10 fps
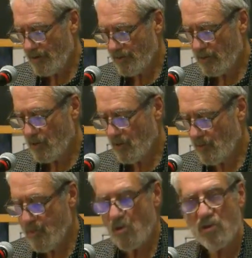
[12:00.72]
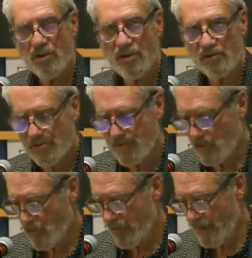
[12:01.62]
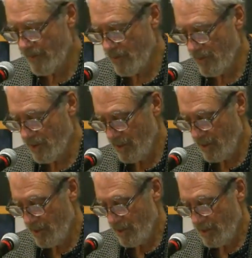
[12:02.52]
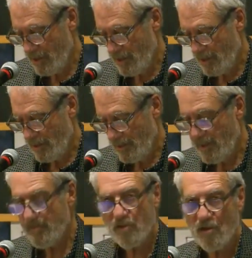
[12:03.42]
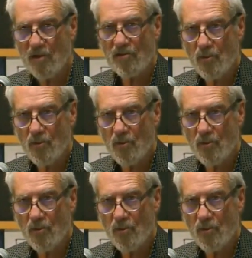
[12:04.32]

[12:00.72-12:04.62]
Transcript: law broken is still remembered, these laws were